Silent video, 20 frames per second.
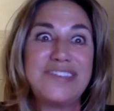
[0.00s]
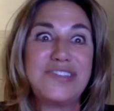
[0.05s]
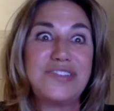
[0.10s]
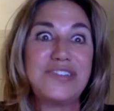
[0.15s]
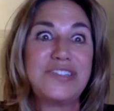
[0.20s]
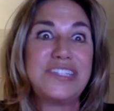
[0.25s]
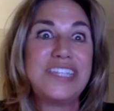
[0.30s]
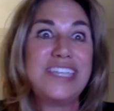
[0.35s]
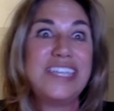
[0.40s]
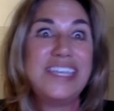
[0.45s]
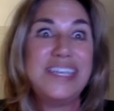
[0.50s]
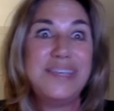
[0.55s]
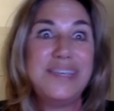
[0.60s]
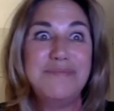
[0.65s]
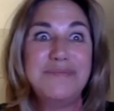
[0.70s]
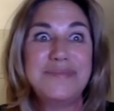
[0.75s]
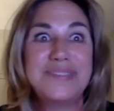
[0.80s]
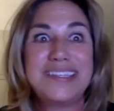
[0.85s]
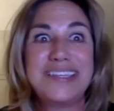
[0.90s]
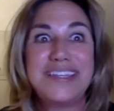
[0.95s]
your
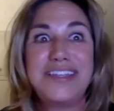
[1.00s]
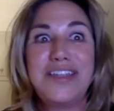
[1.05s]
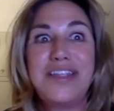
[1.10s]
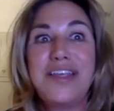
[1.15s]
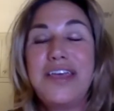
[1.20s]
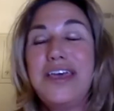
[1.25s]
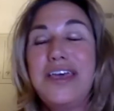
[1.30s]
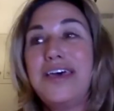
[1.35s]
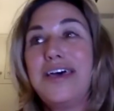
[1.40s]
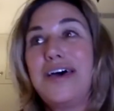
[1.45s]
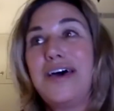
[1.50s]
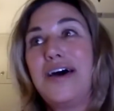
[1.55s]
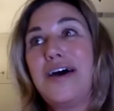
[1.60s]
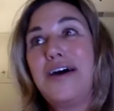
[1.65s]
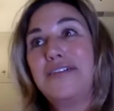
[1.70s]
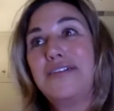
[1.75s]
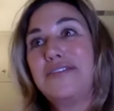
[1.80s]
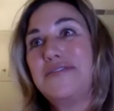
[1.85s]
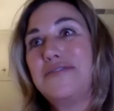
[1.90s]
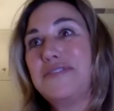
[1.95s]
teams and
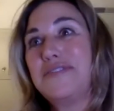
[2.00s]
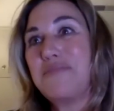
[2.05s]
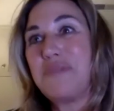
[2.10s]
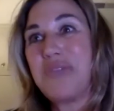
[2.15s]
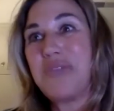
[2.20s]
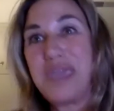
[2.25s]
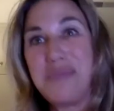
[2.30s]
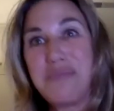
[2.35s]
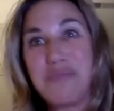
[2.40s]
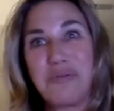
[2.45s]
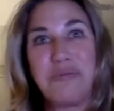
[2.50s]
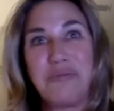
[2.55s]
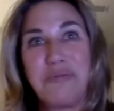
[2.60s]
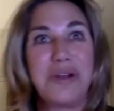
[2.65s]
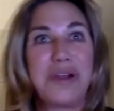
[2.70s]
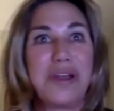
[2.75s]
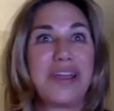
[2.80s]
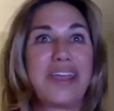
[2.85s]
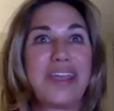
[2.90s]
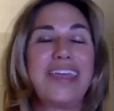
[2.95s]
all of the
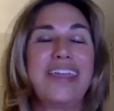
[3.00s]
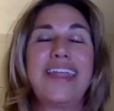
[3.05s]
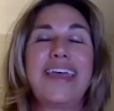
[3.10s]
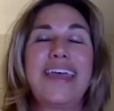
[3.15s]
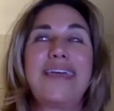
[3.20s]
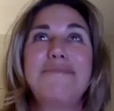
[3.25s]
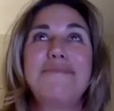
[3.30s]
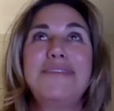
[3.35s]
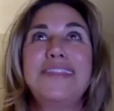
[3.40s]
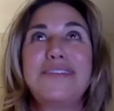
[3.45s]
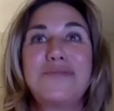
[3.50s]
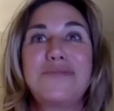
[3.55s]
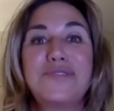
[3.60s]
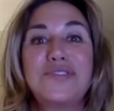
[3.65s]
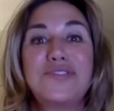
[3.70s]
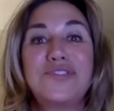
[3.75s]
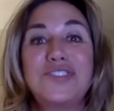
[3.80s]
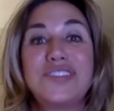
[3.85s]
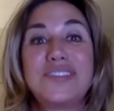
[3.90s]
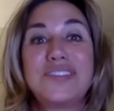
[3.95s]
paperwork. And I mean, there
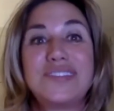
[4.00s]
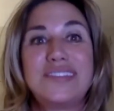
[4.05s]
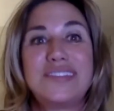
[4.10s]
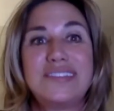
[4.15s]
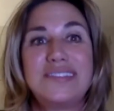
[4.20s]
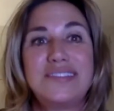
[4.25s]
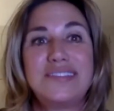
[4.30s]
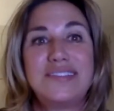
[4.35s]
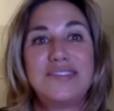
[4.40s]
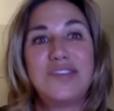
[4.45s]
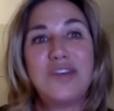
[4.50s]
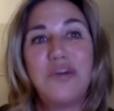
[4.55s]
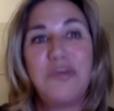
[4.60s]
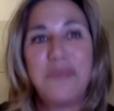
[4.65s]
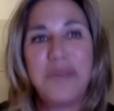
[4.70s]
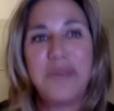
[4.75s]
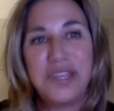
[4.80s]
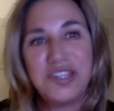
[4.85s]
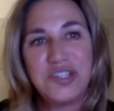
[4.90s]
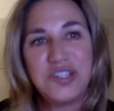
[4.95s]
was just so
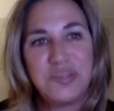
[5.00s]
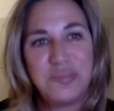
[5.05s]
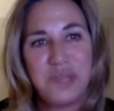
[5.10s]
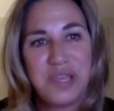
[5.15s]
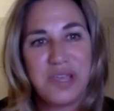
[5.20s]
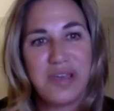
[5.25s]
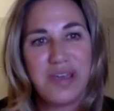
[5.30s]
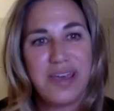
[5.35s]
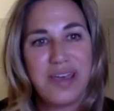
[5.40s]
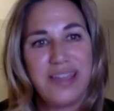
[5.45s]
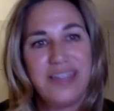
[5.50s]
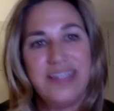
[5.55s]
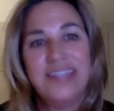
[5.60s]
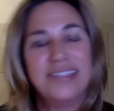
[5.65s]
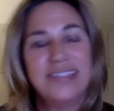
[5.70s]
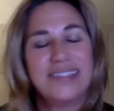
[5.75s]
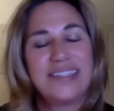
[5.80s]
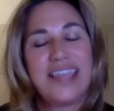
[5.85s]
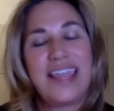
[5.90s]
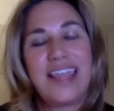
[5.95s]
much
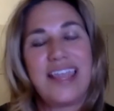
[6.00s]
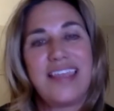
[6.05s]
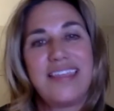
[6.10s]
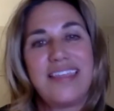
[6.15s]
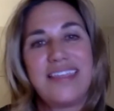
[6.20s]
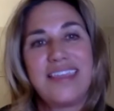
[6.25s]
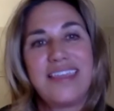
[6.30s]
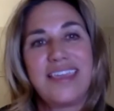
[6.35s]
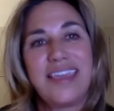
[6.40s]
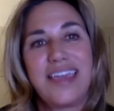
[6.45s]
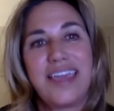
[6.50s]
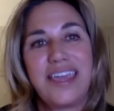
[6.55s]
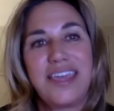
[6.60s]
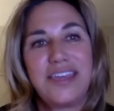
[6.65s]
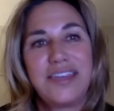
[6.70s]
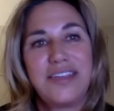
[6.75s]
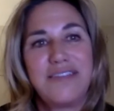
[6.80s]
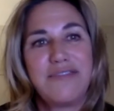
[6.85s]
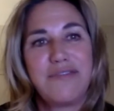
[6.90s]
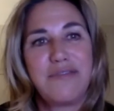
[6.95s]
beyond anything I
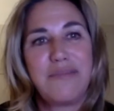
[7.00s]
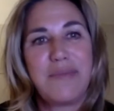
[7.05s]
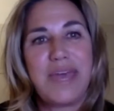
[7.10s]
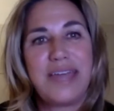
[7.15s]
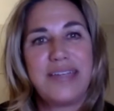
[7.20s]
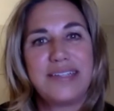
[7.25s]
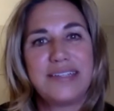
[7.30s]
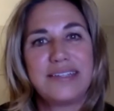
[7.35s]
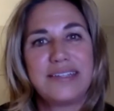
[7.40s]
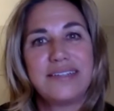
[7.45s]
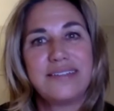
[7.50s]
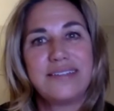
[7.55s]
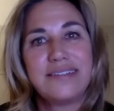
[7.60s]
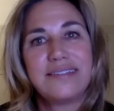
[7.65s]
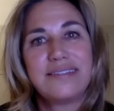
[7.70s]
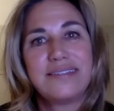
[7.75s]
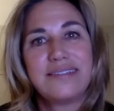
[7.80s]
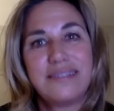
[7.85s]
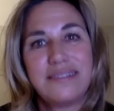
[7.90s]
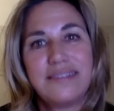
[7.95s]
could have
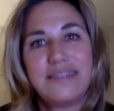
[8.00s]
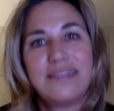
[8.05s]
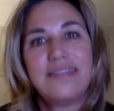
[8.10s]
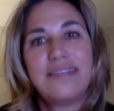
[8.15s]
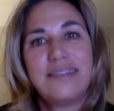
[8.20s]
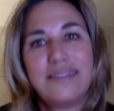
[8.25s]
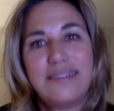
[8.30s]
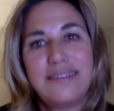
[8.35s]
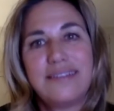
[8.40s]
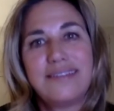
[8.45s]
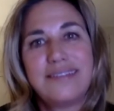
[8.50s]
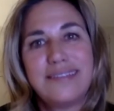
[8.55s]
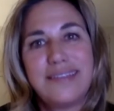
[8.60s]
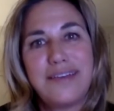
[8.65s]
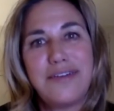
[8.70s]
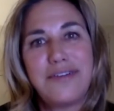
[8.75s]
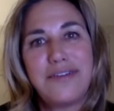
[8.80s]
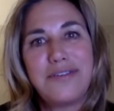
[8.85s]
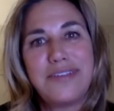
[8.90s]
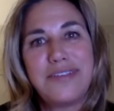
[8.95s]
imagined.
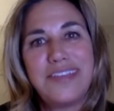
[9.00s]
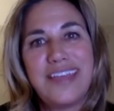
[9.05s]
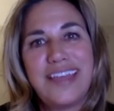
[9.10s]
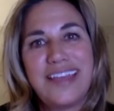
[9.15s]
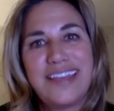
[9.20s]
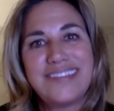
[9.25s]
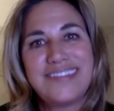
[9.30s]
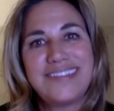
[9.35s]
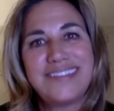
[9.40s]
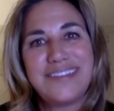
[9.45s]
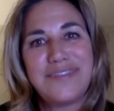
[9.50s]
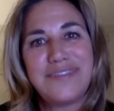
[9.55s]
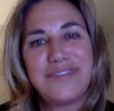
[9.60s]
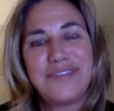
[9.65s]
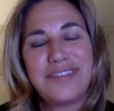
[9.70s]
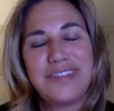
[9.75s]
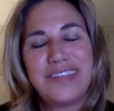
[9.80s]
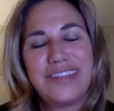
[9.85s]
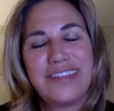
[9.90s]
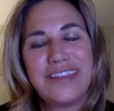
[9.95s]
So that's
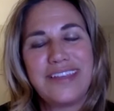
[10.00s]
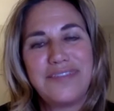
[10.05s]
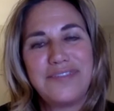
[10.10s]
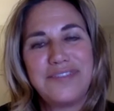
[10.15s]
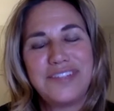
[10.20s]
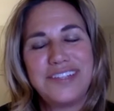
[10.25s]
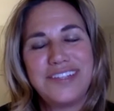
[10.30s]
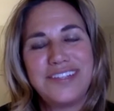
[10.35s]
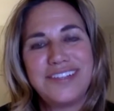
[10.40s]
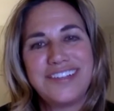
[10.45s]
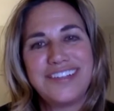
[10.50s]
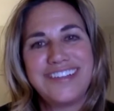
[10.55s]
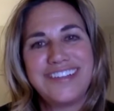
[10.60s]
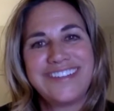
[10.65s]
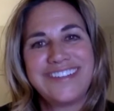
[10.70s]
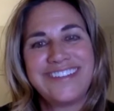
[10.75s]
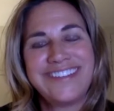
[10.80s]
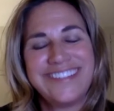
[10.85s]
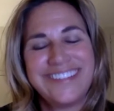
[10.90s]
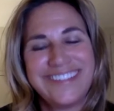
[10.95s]
definitely
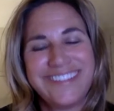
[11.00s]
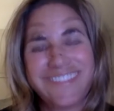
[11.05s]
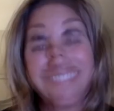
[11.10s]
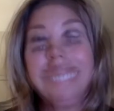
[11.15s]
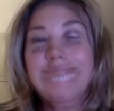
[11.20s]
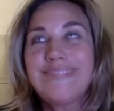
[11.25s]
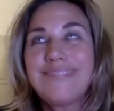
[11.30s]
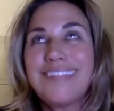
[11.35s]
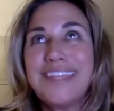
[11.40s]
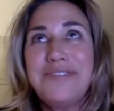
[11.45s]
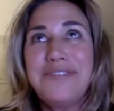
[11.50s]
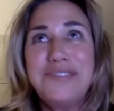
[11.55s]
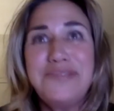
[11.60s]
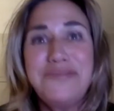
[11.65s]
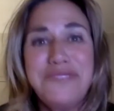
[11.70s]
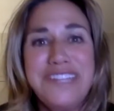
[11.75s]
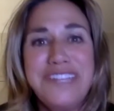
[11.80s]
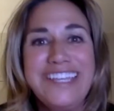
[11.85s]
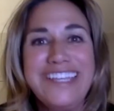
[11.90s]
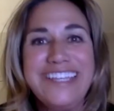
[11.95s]
life-changing. It was
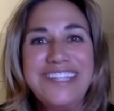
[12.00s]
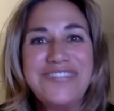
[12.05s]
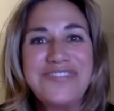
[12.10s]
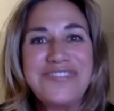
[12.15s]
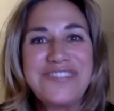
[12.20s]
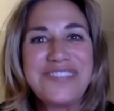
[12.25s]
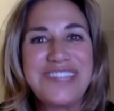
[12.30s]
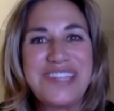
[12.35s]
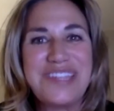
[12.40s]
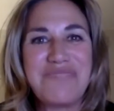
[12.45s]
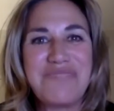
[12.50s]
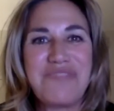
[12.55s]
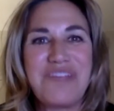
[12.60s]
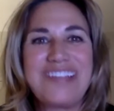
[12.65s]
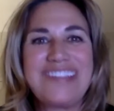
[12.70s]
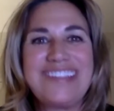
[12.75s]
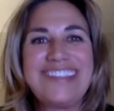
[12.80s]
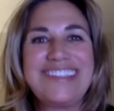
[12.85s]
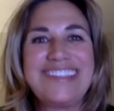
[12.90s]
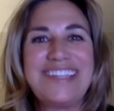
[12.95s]
really interesting, the
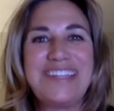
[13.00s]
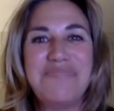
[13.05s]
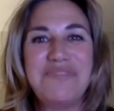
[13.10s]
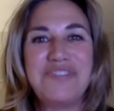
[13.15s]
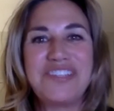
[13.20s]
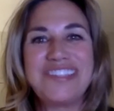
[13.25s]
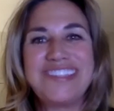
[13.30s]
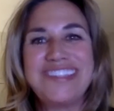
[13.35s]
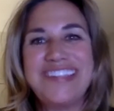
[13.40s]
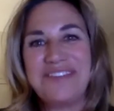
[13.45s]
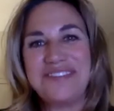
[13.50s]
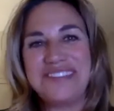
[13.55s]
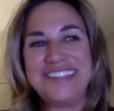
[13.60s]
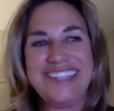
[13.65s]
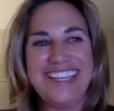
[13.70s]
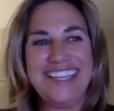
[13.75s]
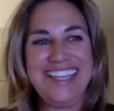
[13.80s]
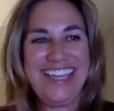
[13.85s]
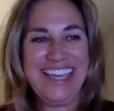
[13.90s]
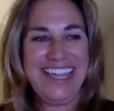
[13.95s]
process, and I'm just now
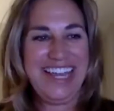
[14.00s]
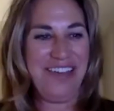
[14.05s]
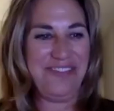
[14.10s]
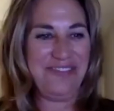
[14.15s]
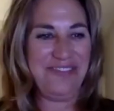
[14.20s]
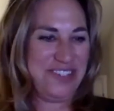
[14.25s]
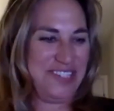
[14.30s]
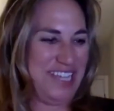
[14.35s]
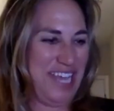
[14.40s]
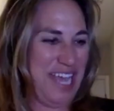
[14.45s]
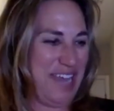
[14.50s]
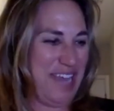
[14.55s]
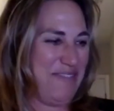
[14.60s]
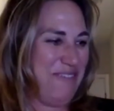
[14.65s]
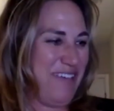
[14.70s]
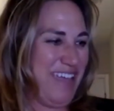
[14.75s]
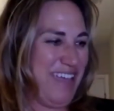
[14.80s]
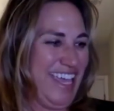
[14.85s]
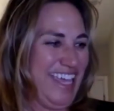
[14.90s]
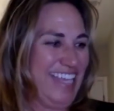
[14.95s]
seeing it after 10
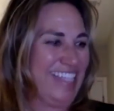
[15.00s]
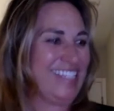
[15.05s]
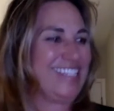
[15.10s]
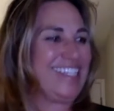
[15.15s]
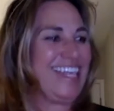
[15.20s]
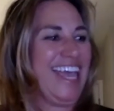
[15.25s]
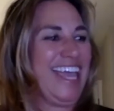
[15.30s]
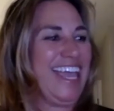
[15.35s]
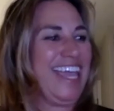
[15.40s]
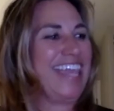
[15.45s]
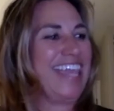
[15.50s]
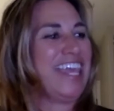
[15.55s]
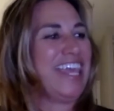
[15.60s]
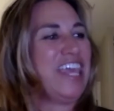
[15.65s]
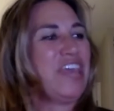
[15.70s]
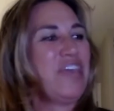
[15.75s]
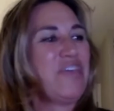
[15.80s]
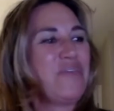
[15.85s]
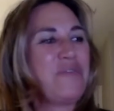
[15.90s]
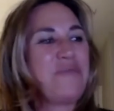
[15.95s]
weeks. Like,
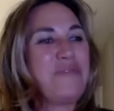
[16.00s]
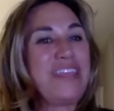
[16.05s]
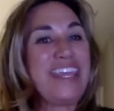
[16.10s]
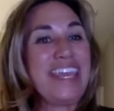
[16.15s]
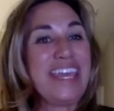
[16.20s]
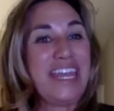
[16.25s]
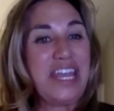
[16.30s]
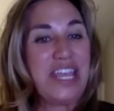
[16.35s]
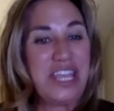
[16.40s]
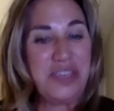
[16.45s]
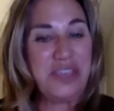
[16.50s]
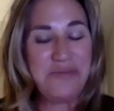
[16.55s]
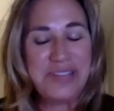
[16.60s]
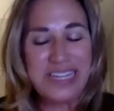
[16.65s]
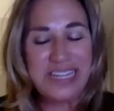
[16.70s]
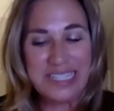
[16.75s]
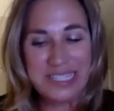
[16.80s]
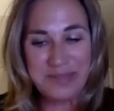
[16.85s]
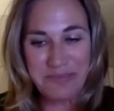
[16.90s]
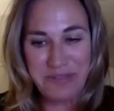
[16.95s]
we would get it, you would
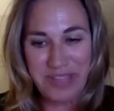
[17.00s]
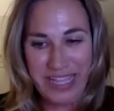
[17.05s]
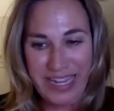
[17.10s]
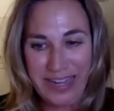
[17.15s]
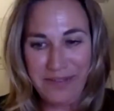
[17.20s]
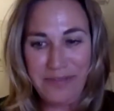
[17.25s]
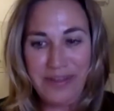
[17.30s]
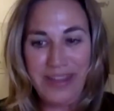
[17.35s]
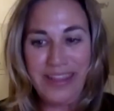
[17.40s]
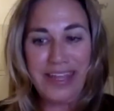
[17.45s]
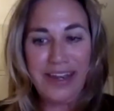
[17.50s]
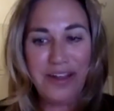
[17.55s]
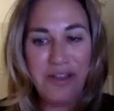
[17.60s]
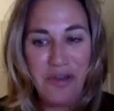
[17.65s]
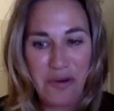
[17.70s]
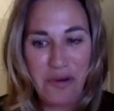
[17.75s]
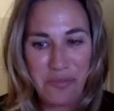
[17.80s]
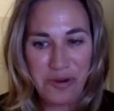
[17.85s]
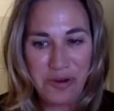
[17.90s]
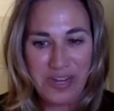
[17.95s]
explain it, we'd get a
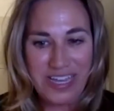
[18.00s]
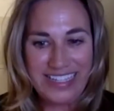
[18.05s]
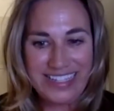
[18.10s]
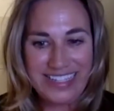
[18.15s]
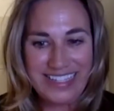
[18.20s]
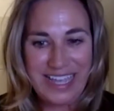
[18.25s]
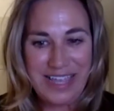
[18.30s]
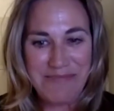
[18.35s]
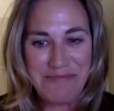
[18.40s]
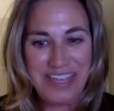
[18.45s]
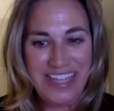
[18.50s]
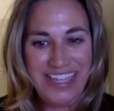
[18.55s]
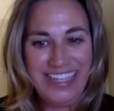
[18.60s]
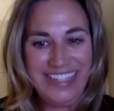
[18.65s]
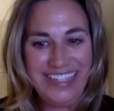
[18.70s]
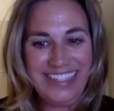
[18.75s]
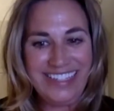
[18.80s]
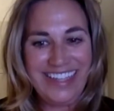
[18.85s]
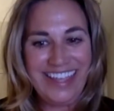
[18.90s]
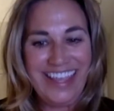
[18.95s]
homework
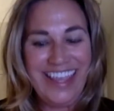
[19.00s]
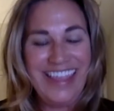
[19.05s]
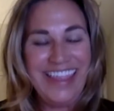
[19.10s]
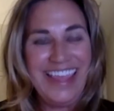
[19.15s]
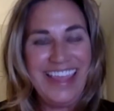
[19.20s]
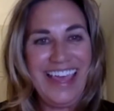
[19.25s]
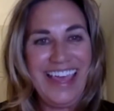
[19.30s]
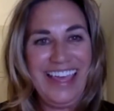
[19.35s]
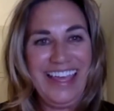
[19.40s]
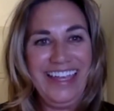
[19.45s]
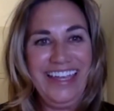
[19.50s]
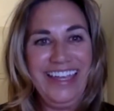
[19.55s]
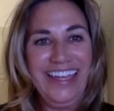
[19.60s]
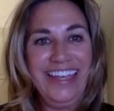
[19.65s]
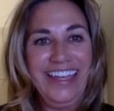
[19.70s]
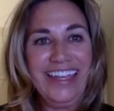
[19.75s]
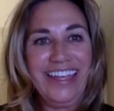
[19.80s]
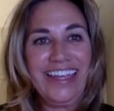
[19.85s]
assignment, and then